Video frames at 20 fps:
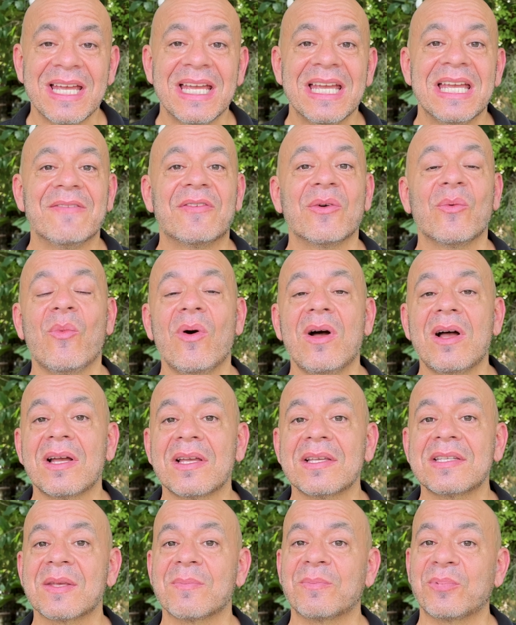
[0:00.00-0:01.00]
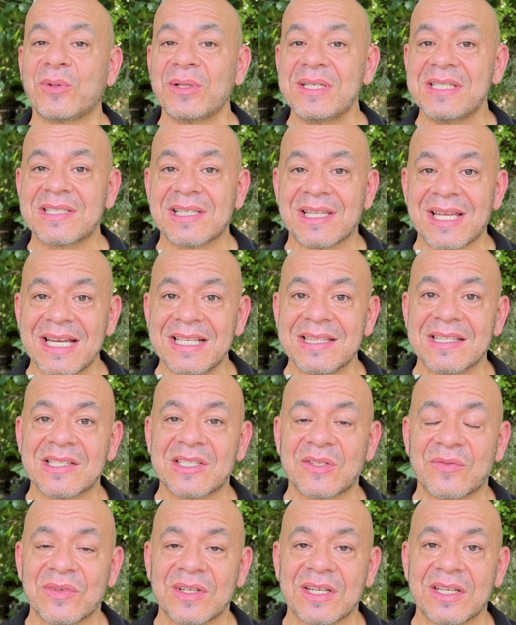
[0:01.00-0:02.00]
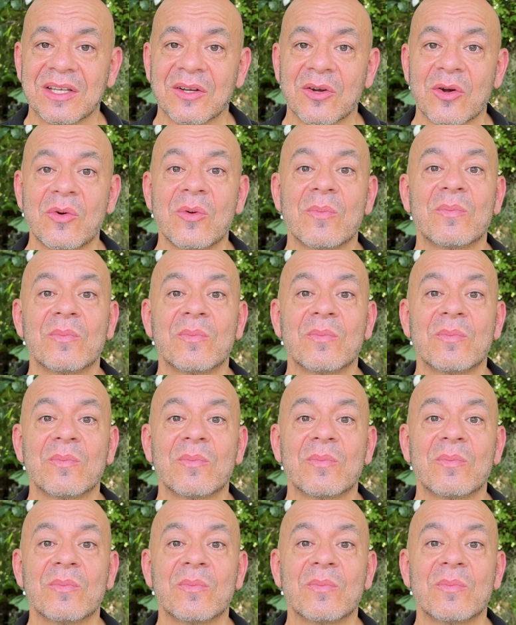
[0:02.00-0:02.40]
If it was, please like this video.